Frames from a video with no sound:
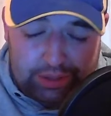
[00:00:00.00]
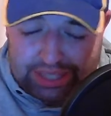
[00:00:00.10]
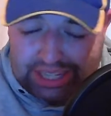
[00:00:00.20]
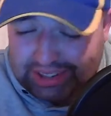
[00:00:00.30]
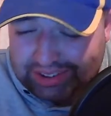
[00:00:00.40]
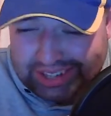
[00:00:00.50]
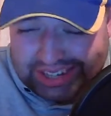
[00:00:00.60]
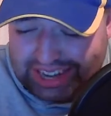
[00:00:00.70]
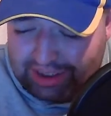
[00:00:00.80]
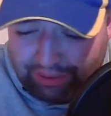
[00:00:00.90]
We've seen there
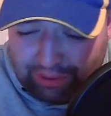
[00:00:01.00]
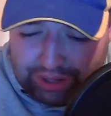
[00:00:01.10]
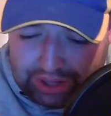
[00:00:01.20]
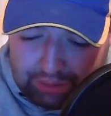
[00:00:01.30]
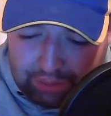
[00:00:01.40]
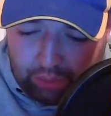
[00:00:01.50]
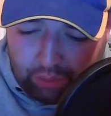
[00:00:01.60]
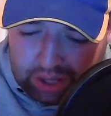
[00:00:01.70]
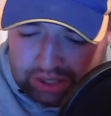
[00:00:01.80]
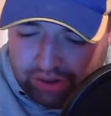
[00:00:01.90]
today a few of the
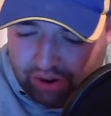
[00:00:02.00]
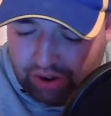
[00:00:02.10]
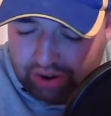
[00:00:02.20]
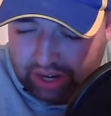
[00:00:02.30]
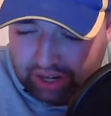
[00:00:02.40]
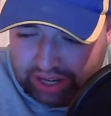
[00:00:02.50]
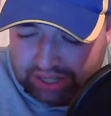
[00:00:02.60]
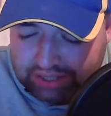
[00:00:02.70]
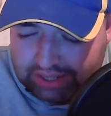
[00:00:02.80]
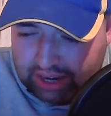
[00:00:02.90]
ones drawn on the
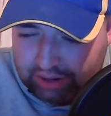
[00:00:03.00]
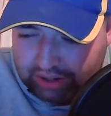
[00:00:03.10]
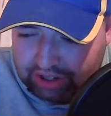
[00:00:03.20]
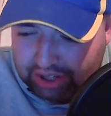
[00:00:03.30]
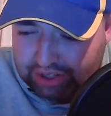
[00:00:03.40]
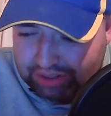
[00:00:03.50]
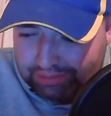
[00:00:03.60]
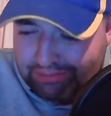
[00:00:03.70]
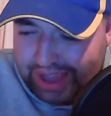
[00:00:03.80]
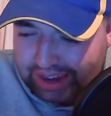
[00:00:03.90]
inside just
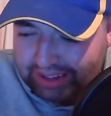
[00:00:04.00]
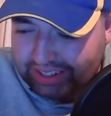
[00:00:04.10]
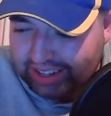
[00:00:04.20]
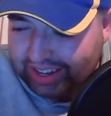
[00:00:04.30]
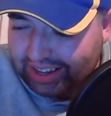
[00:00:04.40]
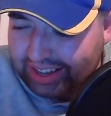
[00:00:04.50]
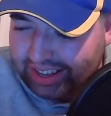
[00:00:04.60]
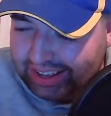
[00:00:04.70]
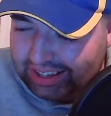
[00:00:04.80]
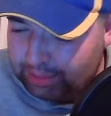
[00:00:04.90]
met,
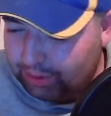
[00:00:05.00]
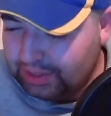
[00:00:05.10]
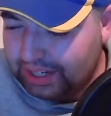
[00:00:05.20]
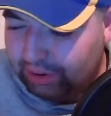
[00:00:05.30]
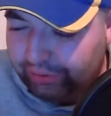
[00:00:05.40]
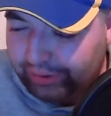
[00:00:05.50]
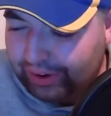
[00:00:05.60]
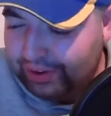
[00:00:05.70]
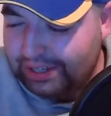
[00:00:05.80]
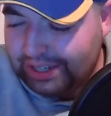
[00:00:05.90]
I suppose,
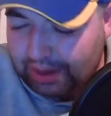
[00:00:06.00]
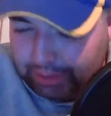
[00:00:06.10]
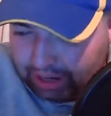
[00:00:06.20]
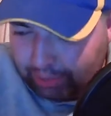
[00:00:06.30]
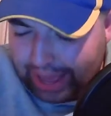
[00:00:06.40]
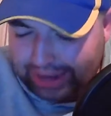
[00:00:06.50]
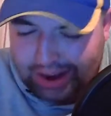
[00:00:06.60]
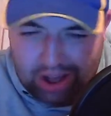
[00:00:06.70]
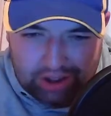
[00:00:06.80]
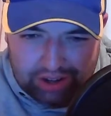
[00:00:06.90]
interference and a bit of
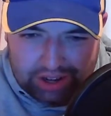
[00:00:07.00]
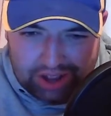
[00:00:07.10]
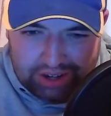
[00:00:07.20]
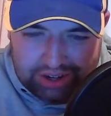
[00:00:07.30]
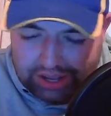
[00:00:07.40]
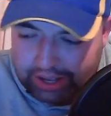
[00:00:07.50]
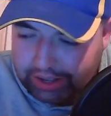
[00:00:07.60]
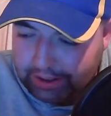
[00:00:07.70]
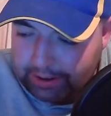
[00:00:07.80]
backlog on the